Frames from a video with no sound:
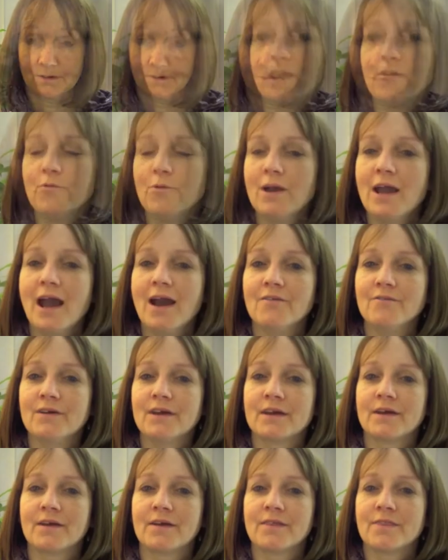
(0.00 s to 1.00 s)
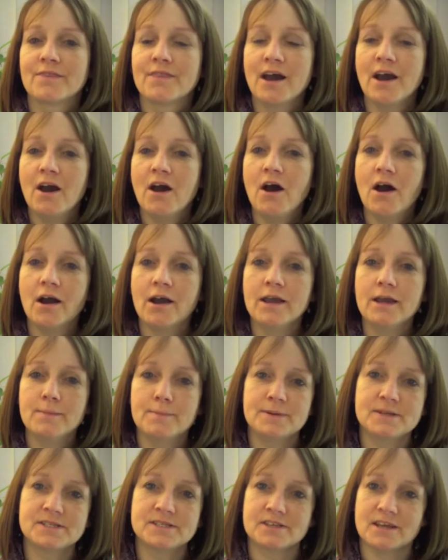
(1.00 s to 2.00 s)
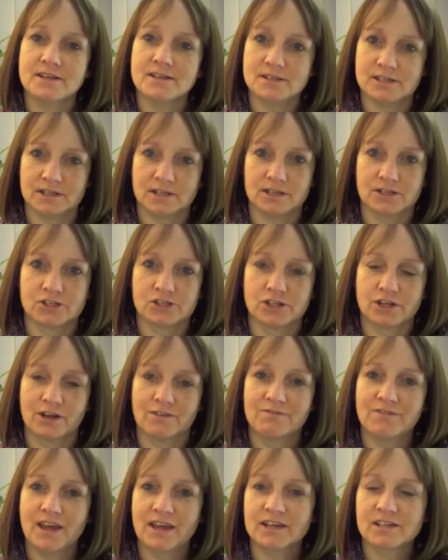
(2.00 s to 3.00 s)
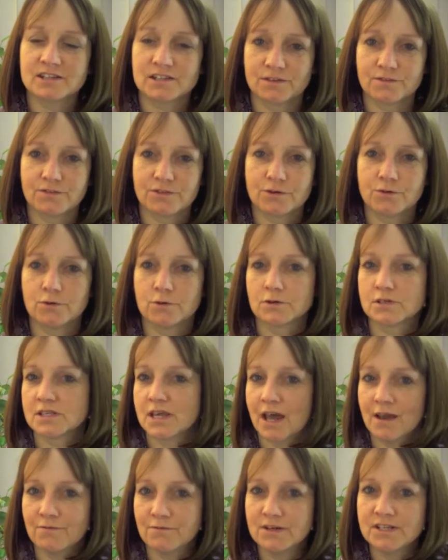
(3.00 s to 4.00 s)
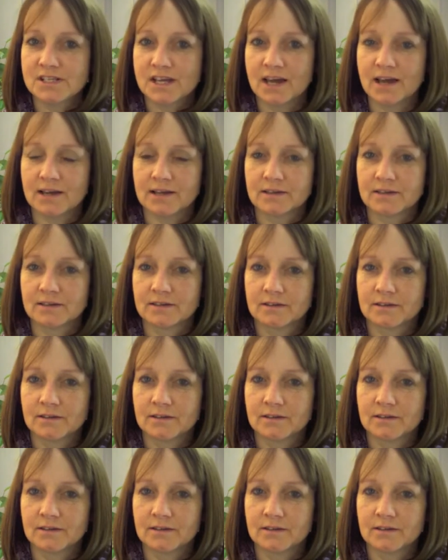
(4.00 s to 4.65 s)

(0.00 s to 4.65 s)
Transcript: If we're having that higher percentage of negative thoughts every day,